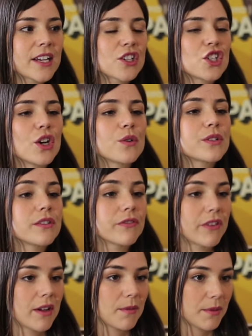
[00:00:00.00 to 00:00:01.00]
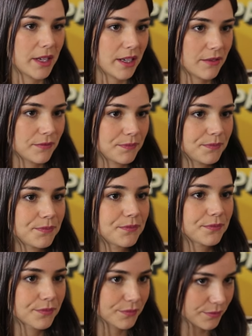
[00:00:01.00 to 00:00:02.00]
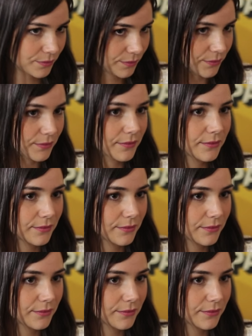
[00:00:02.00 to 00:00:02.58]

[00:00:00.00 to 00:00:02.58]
Yeah, it's like a chosen family. Like chosen family.